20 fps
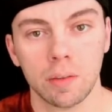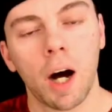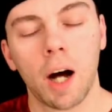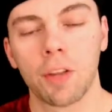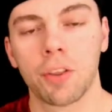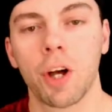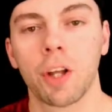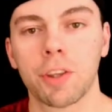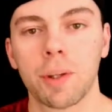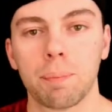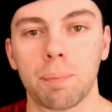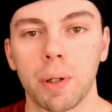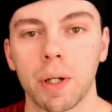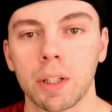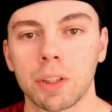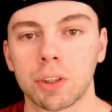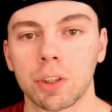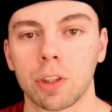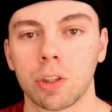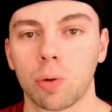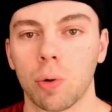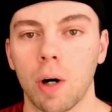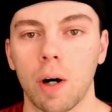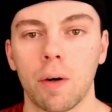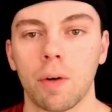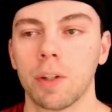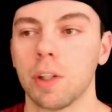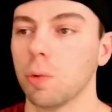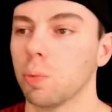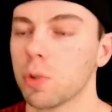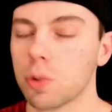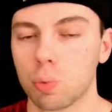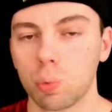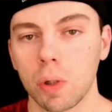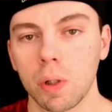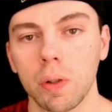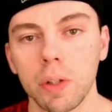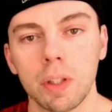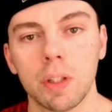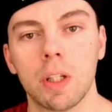I thought the picture quality was
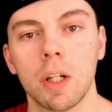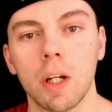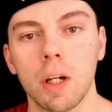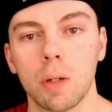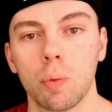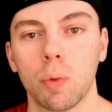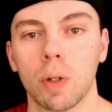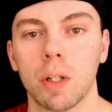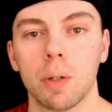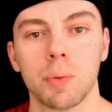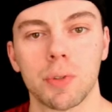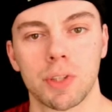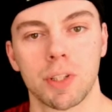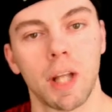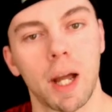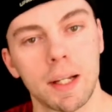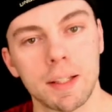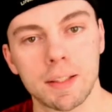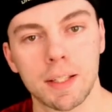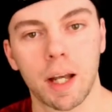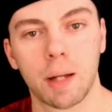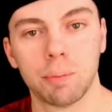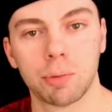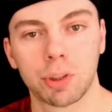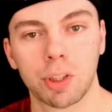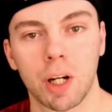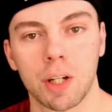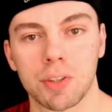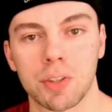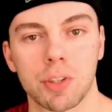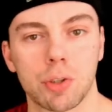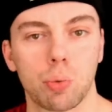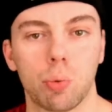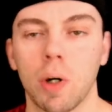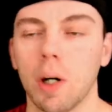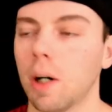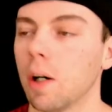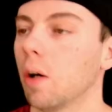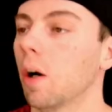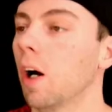really good when it was nighttime shots as
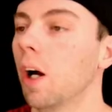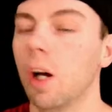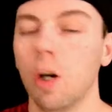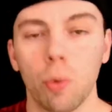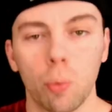well,